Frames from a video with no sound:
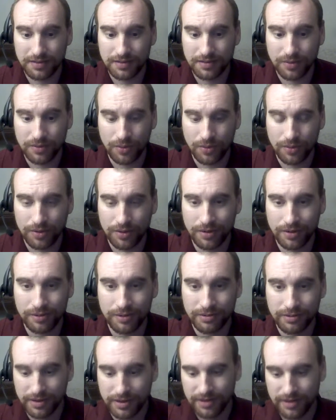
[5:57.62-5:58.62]
For
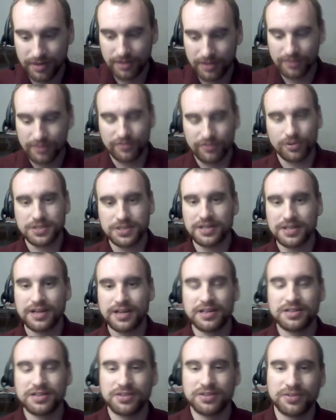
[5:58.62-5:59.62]

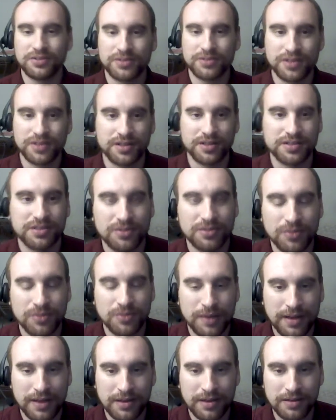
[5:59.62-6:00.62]
1492 is also
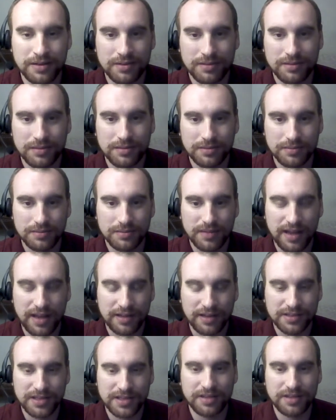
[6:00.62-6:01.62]
when
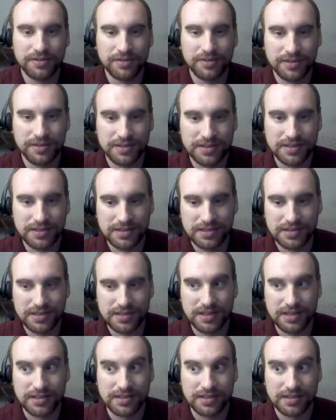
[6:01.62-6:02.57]
Alexander VI